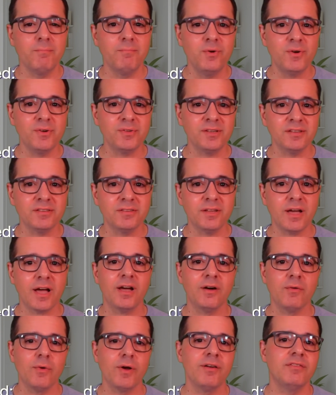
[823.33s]
process
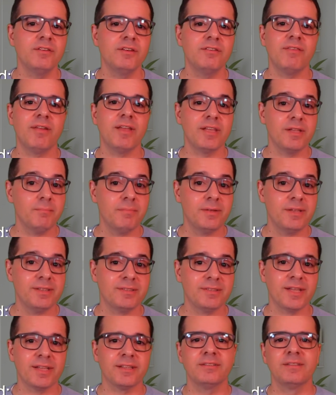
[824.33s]
diagrams that finally
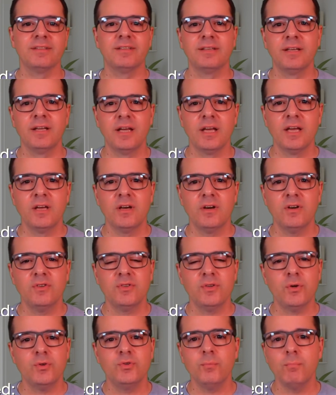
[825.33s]
made sense,
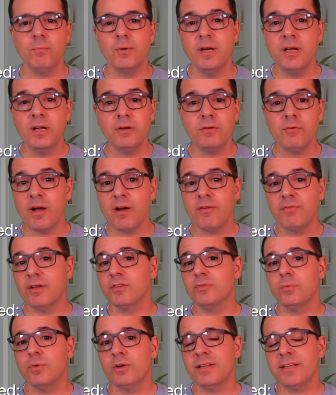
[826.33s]
social media
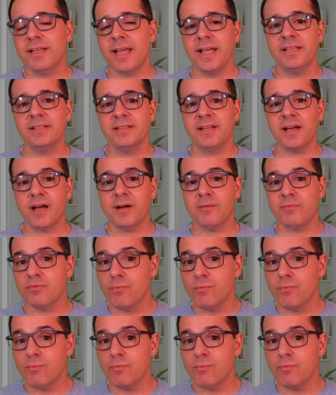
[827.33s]
graphics with 10 times